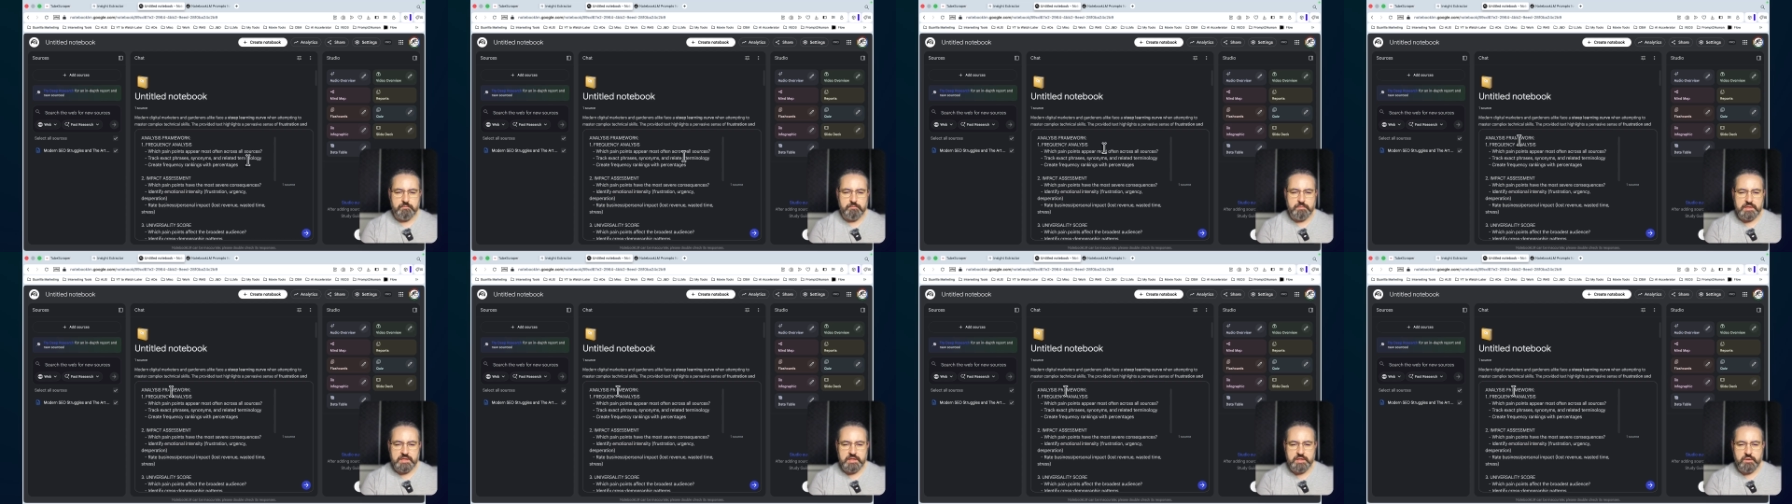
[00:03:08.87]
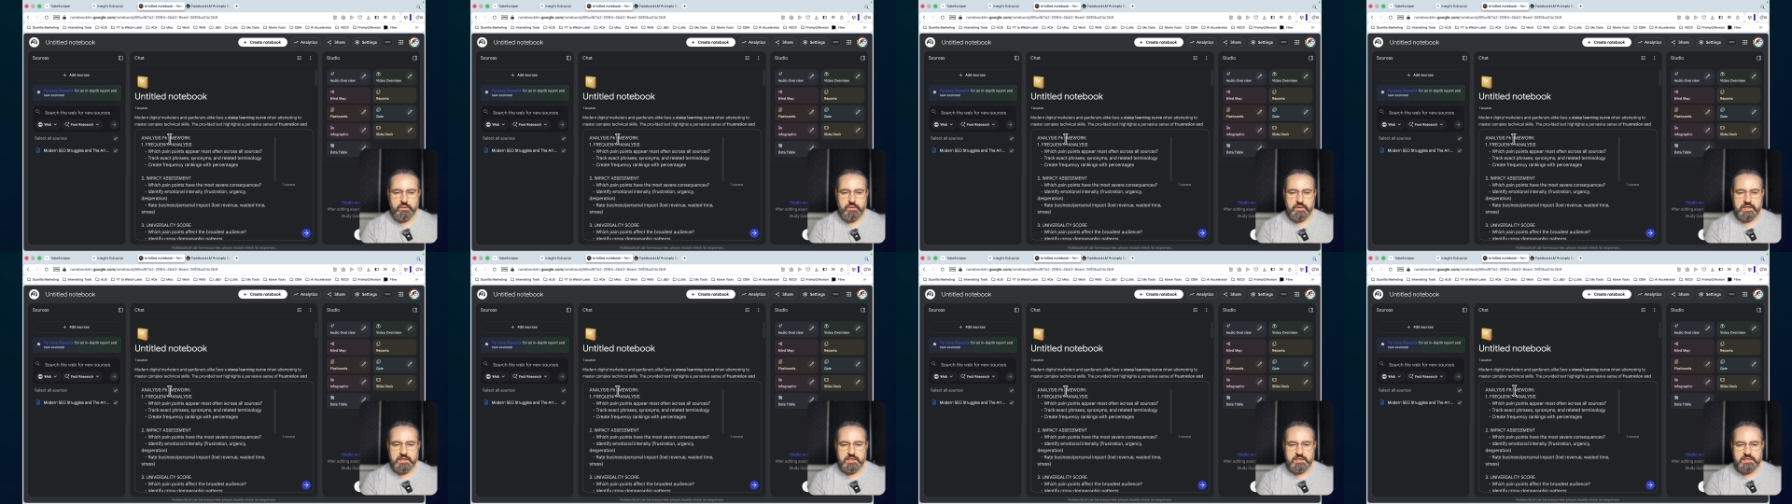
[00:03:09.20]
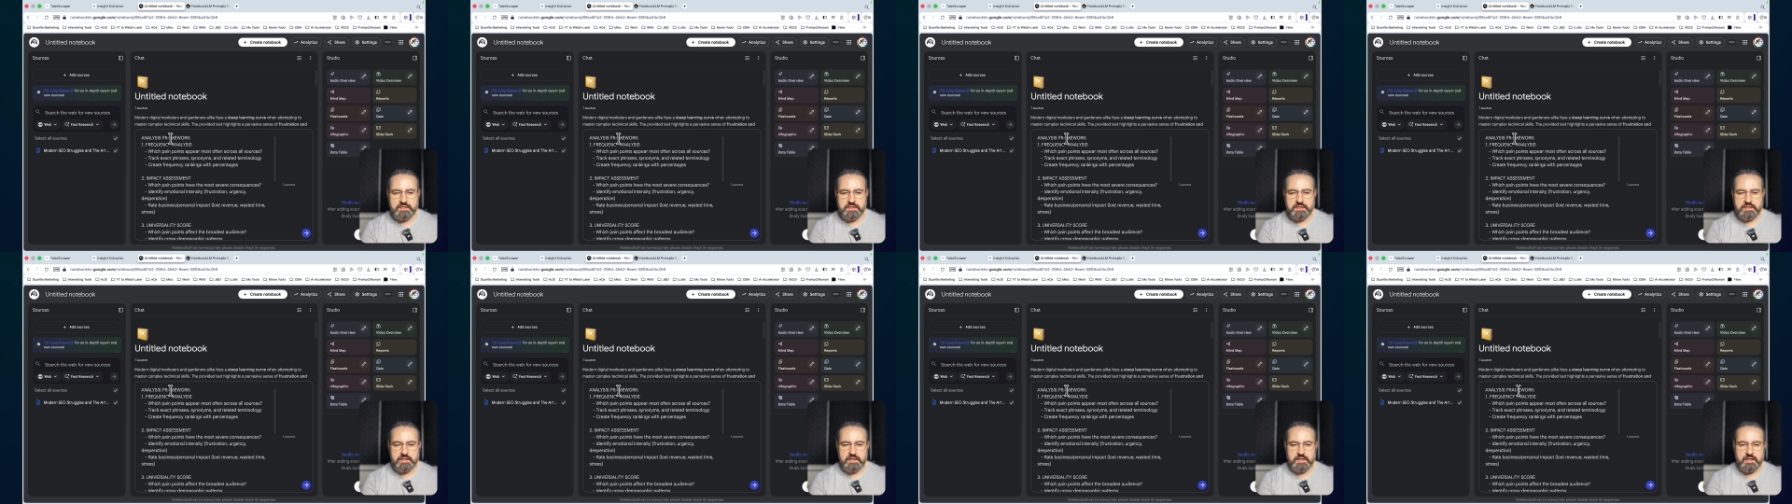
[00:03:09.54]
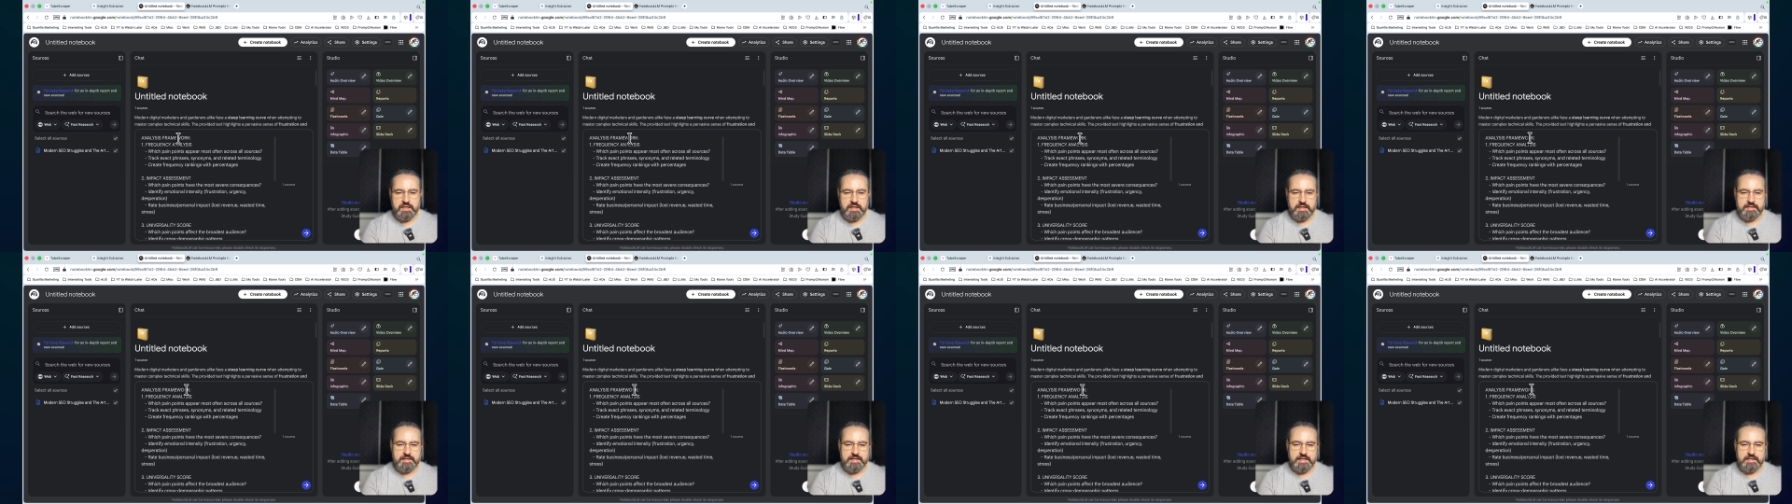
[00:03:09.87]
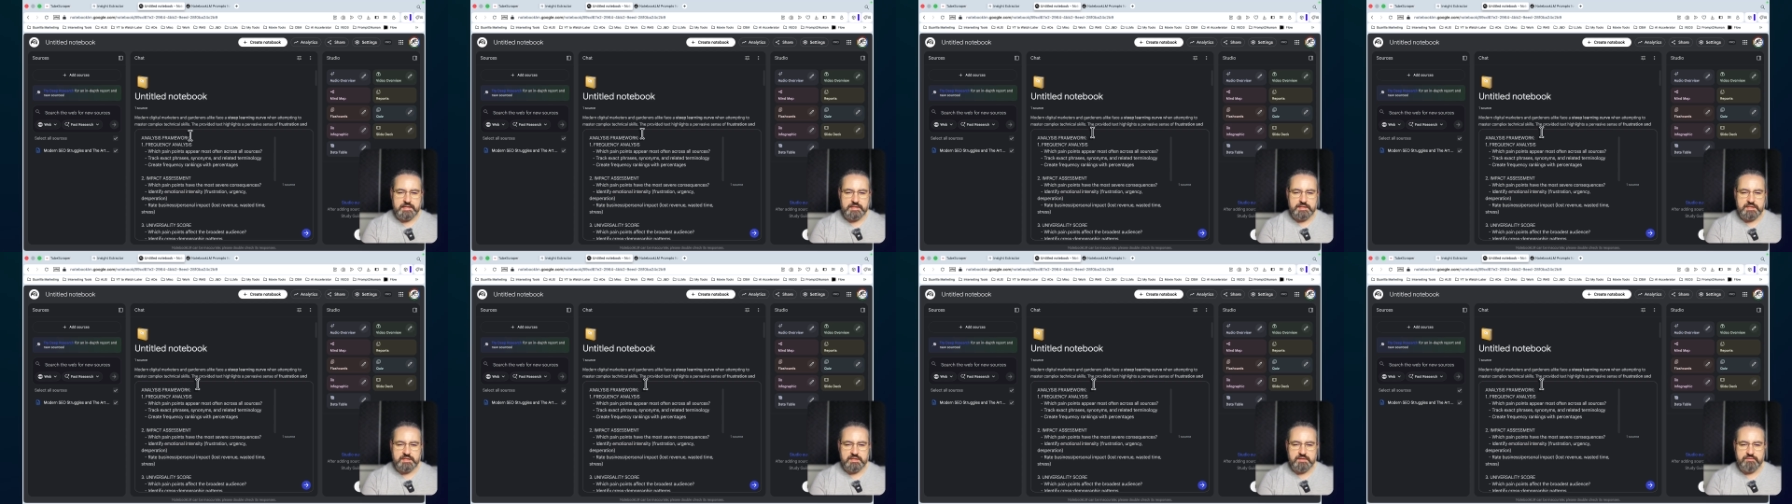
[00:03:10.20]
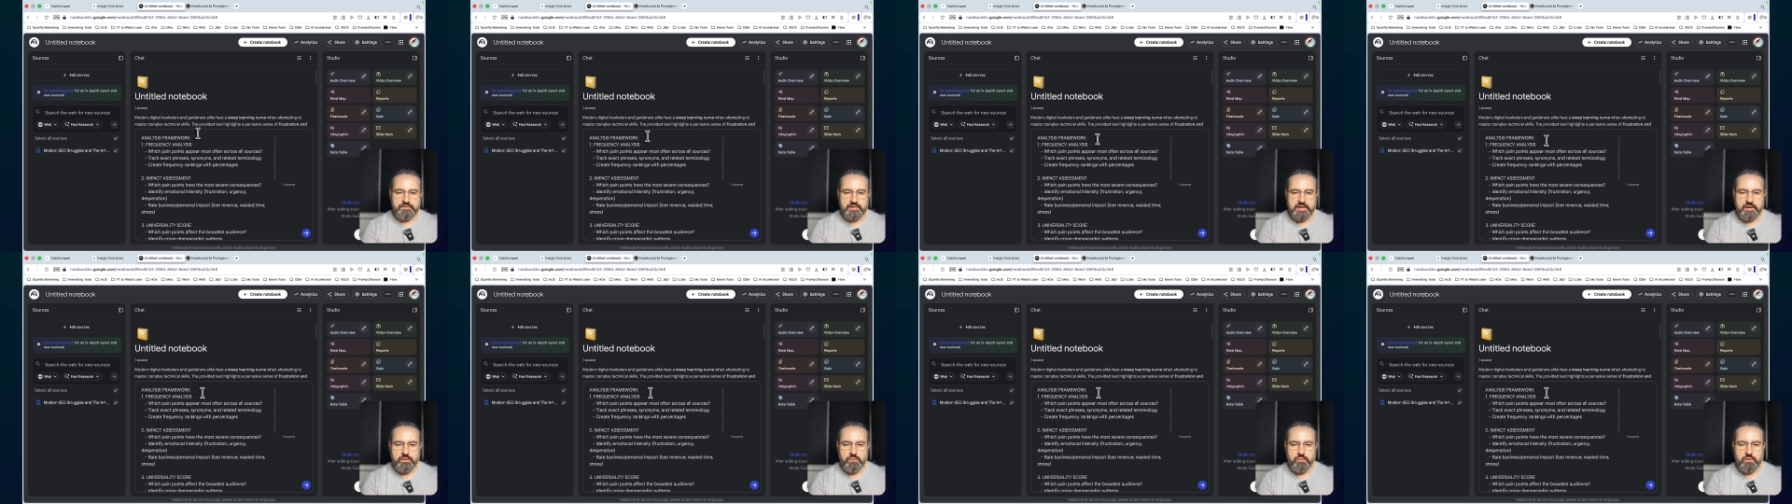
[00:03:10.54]
Below is the analysis
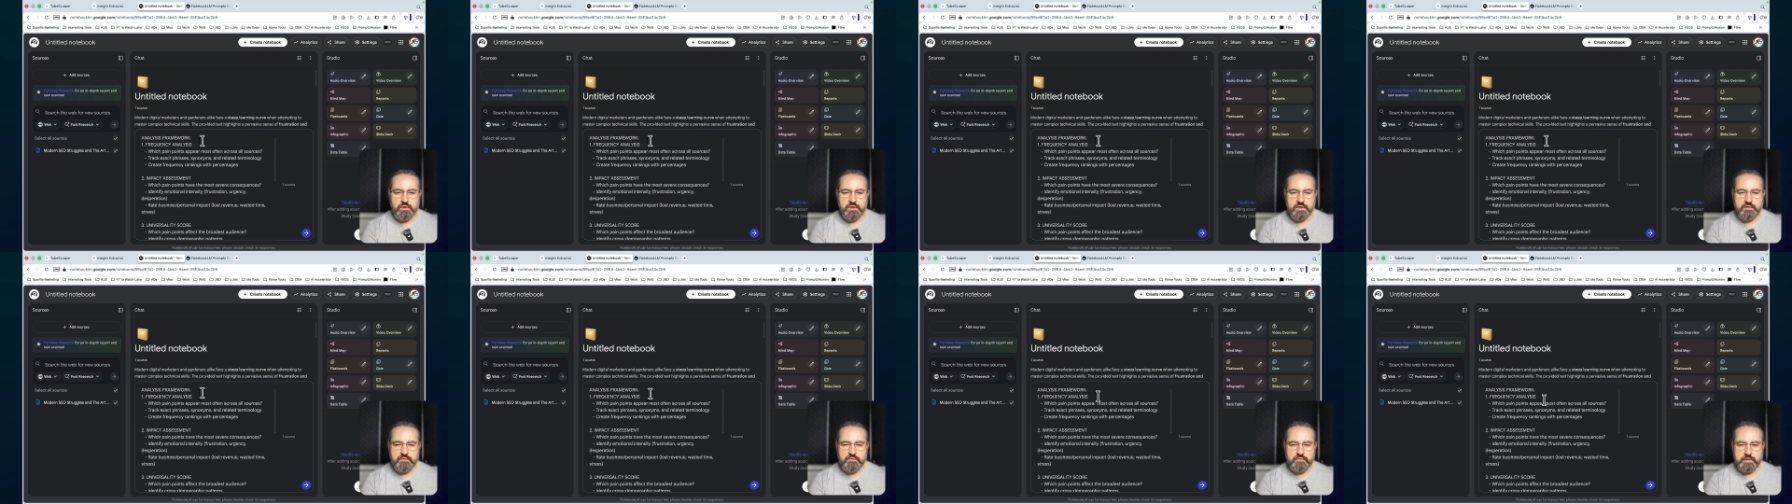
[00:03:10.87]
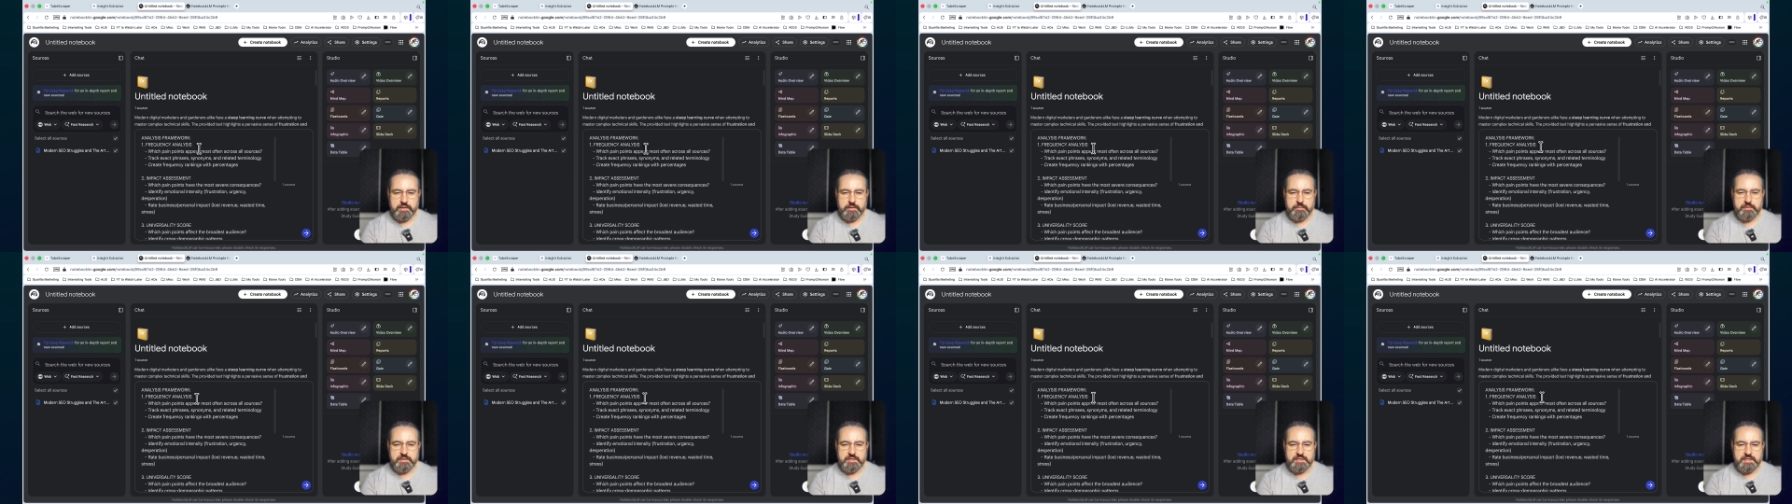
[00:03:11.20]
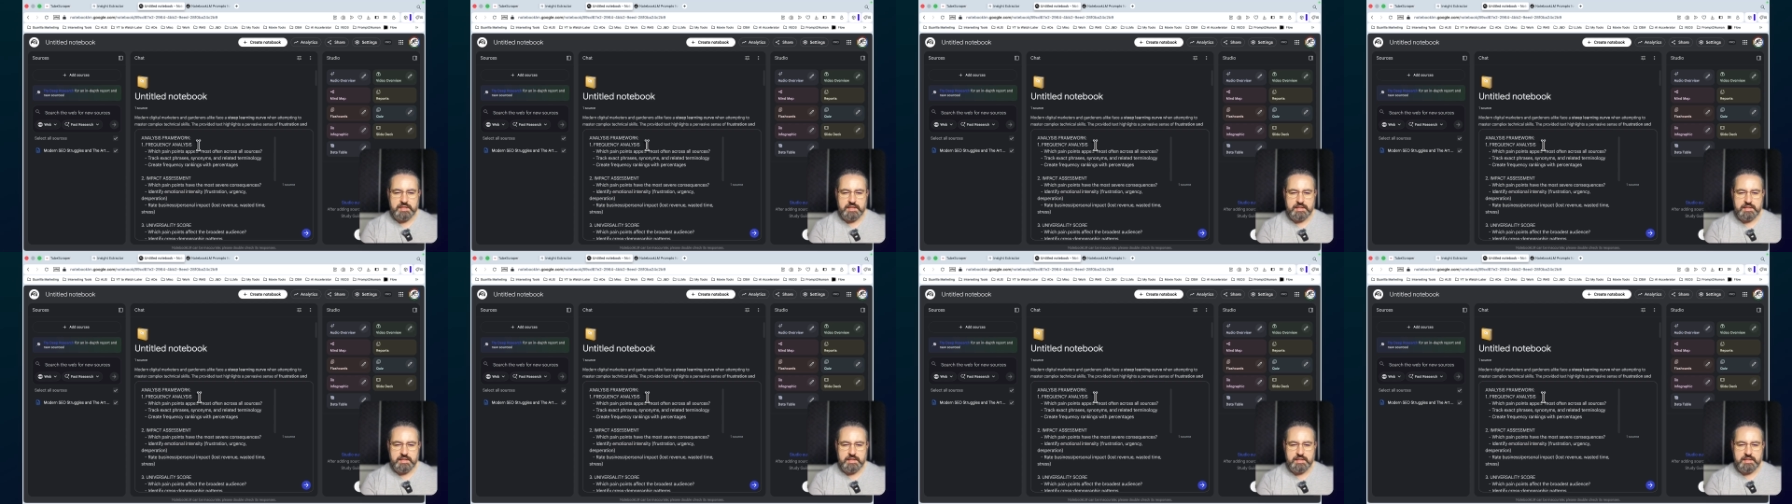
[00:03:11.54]
framework, frequency